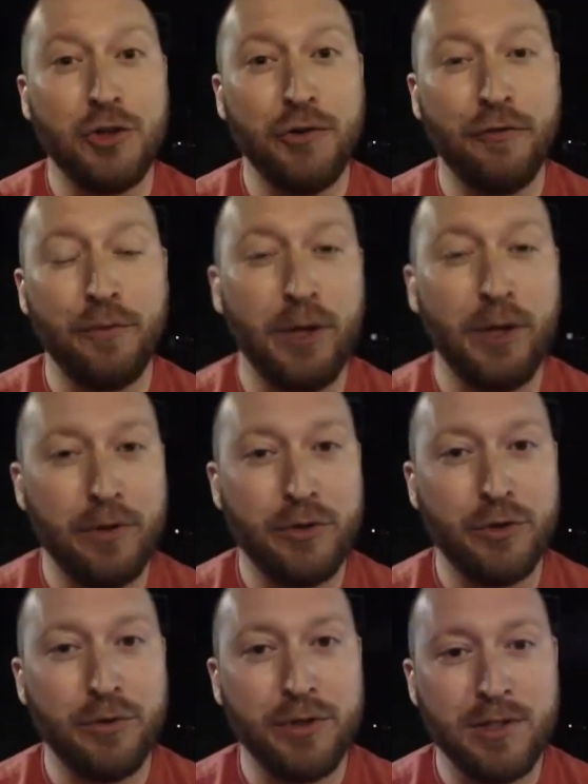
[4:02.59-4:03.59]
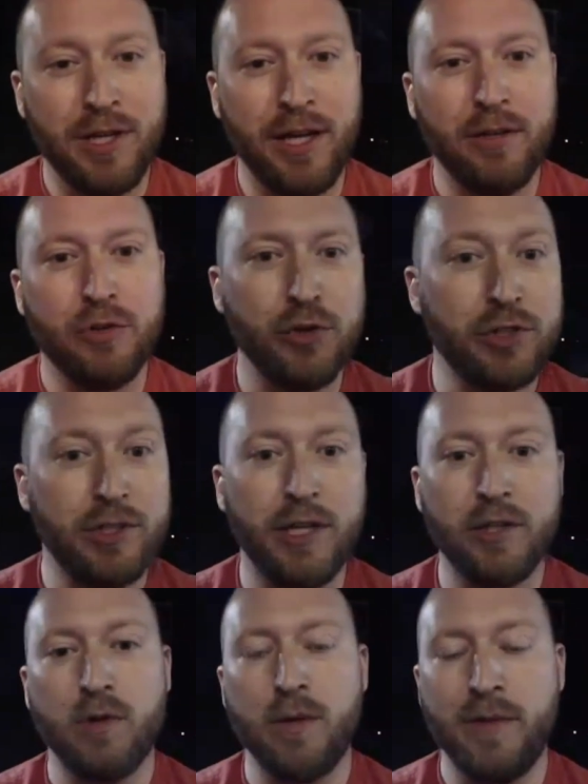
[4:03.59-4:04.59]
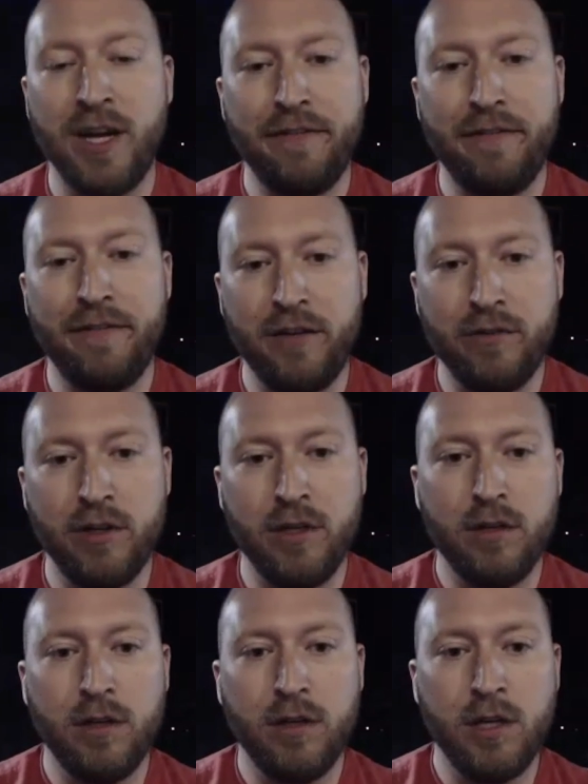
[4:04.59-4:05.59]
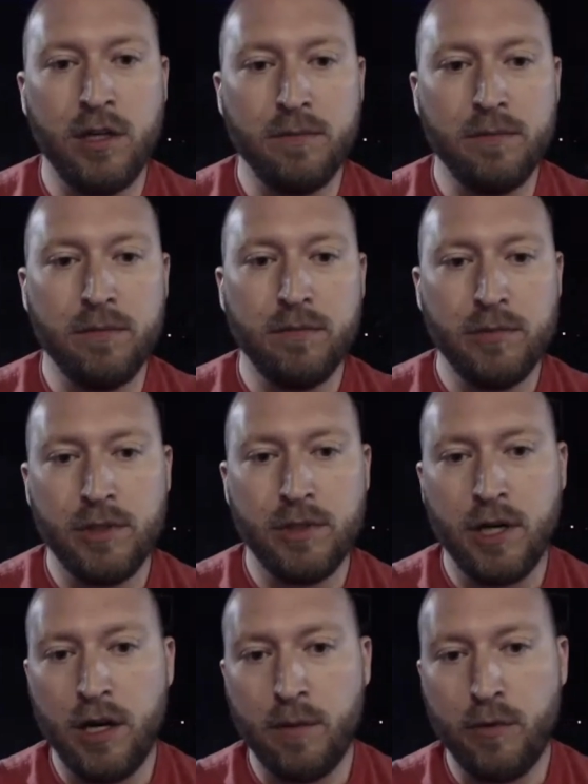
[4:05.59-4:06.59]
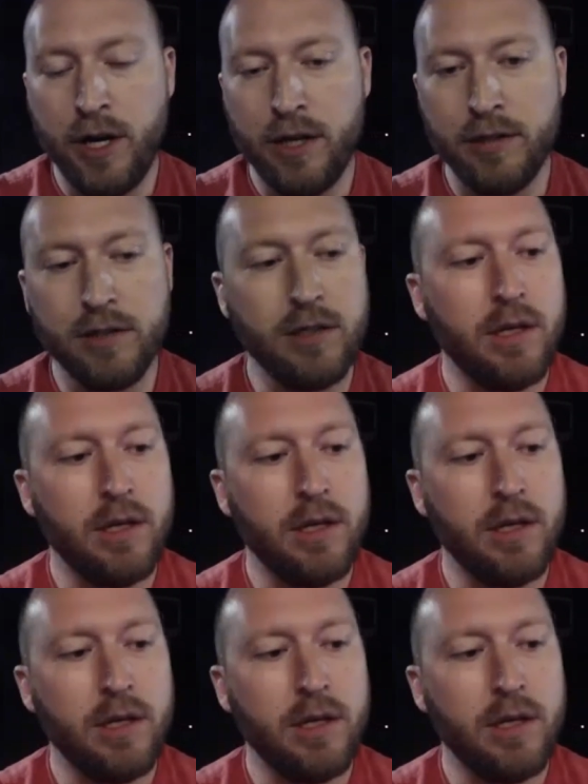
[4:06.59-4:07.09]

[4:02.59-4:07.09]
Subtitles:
too familiar with Drew Estate's one of my favorite cigar brands.